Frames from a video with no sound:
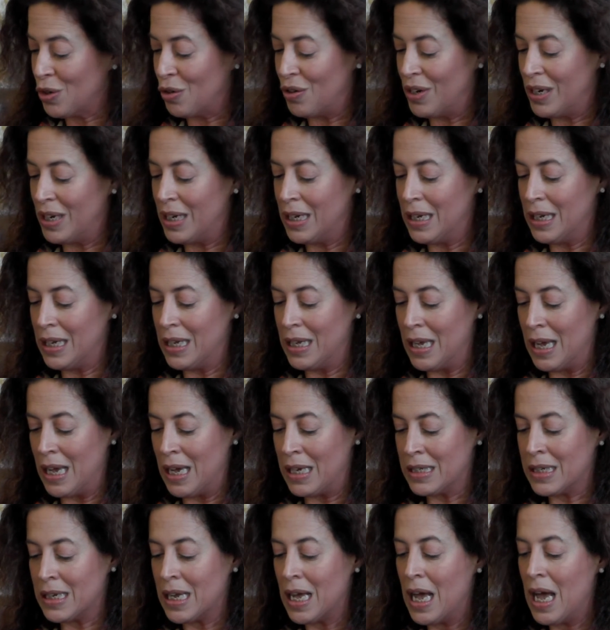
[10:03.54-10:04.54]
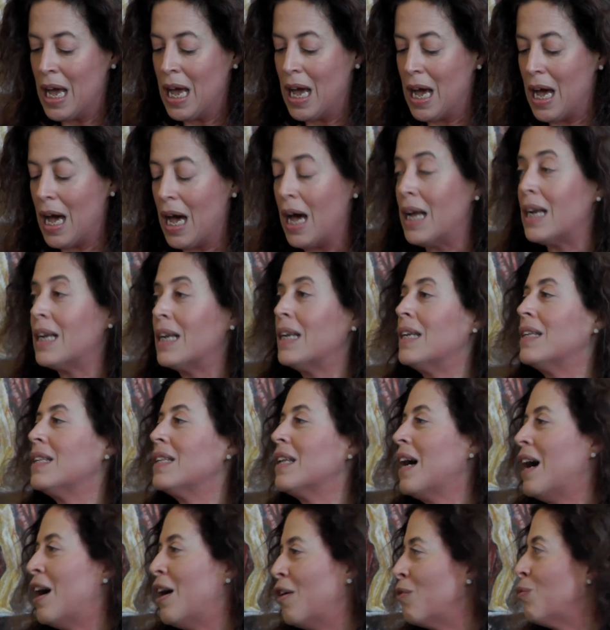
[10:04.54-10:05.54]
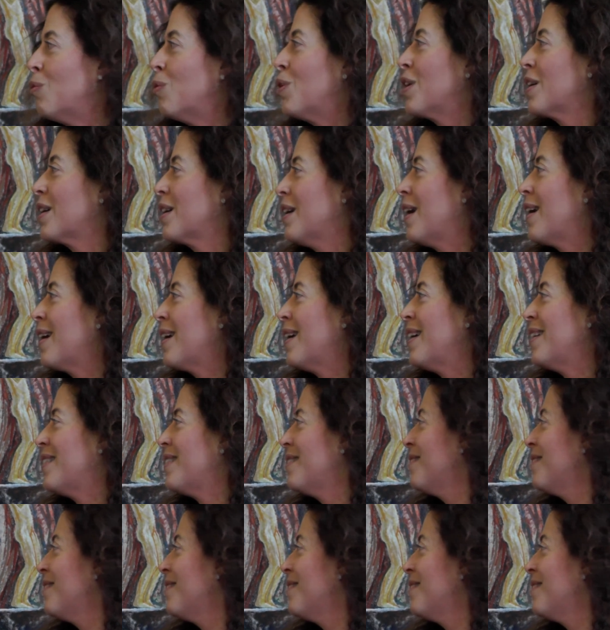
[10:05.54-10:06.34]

story yet, and our work.